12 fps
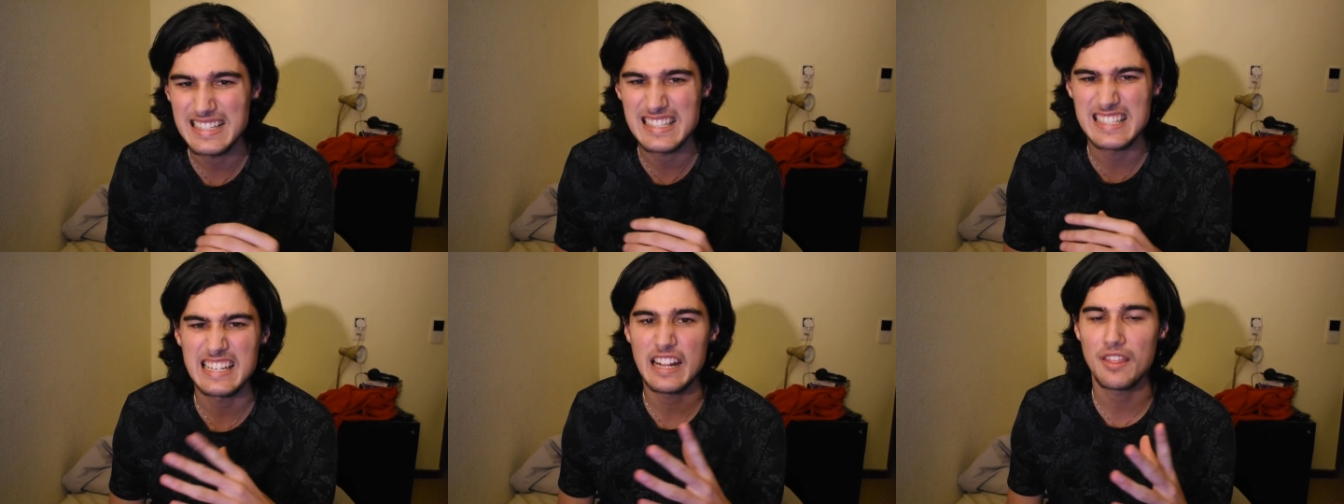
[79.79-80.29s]

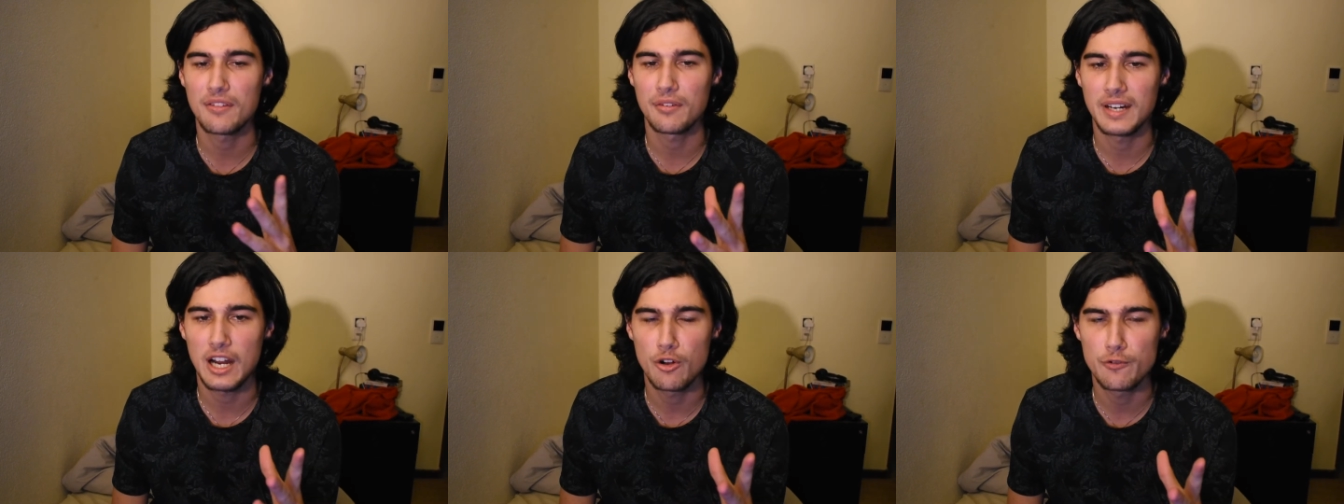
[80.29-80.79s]

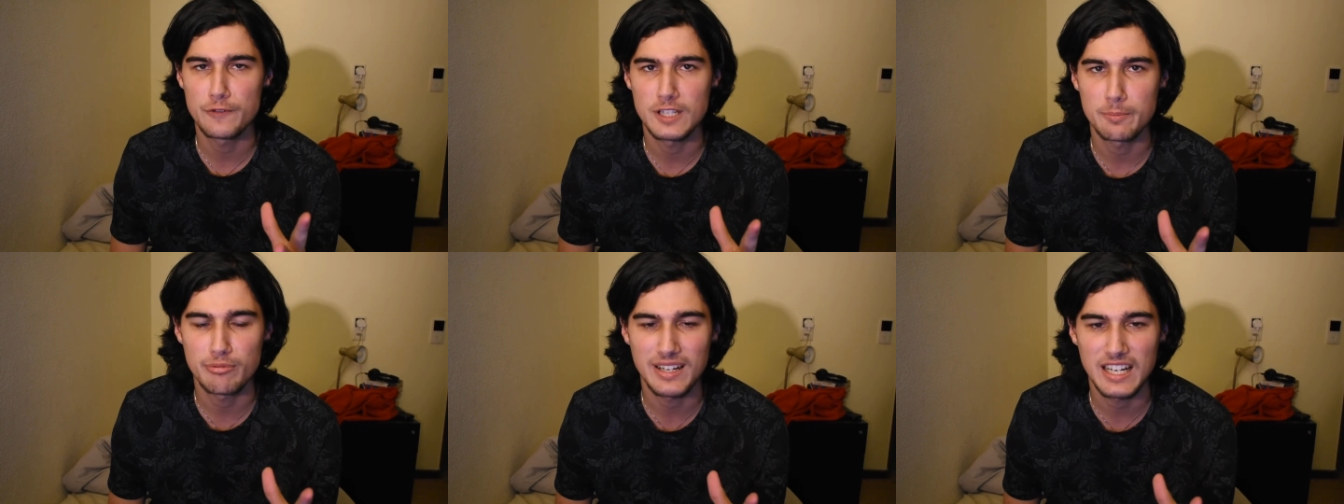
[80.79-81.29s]
slithering over
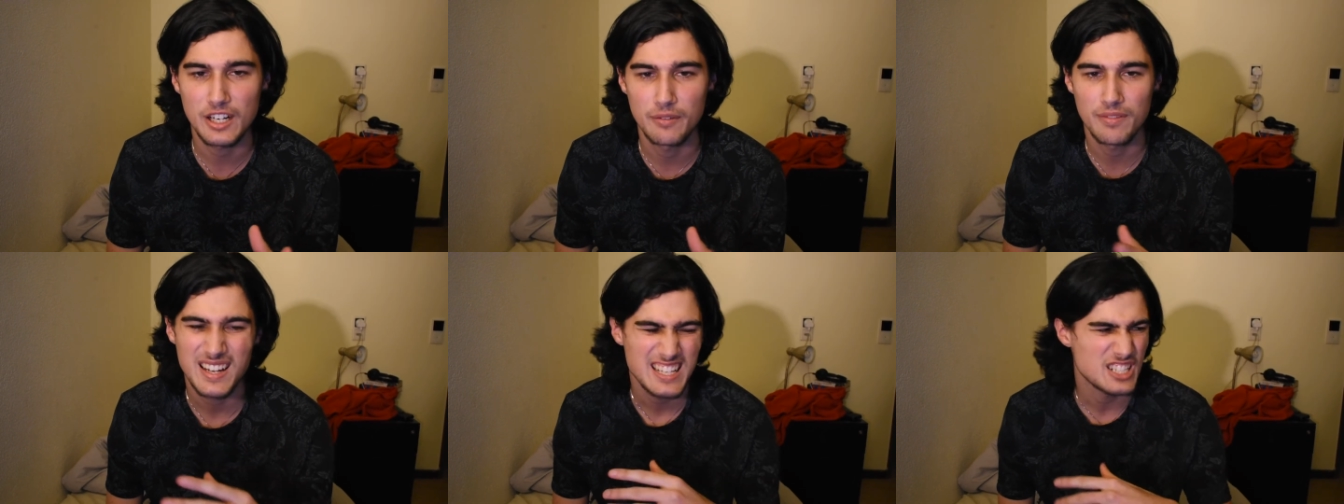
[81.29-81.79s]
the brink
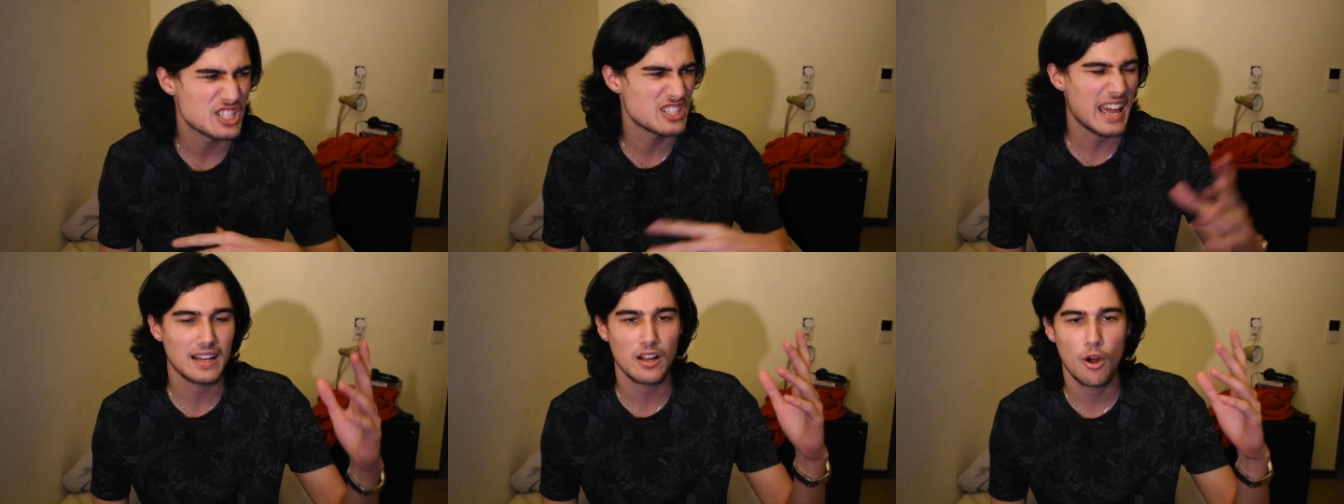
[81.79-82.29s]
of
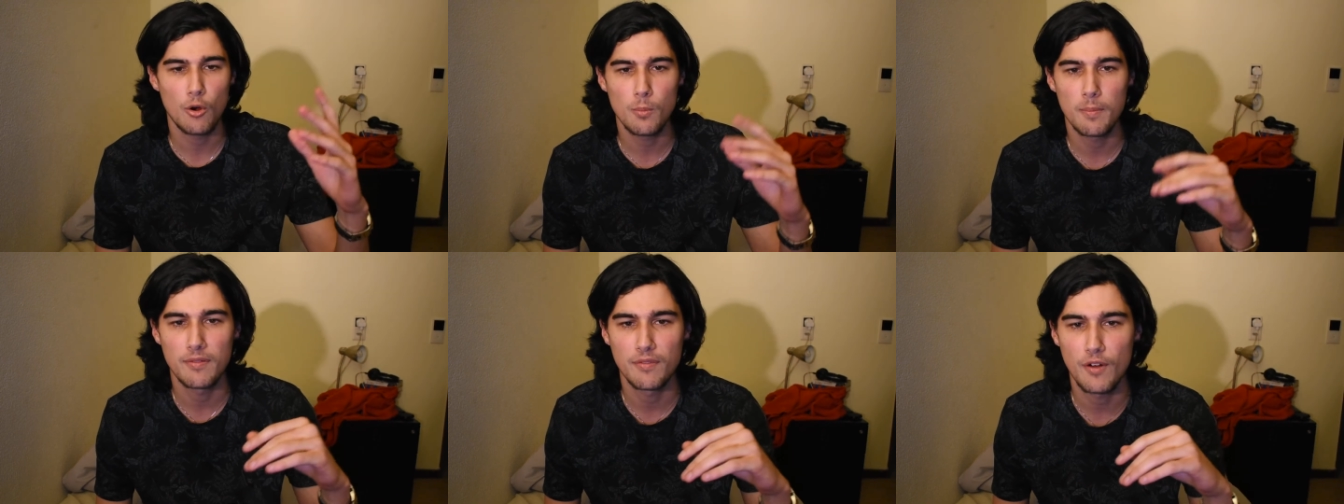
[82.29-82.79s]
sack
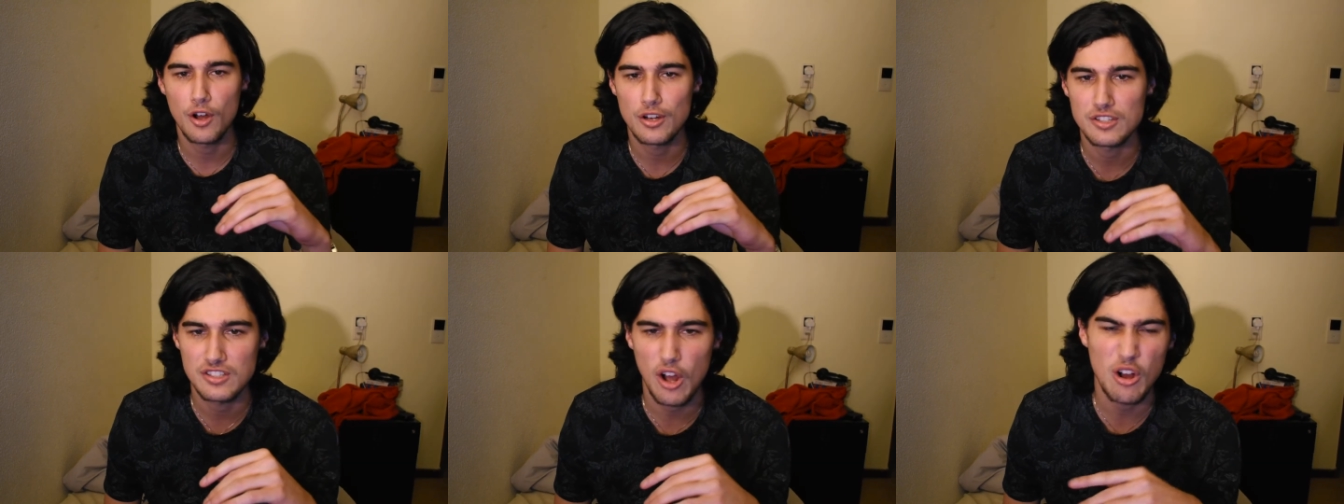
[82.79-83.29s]
hope first,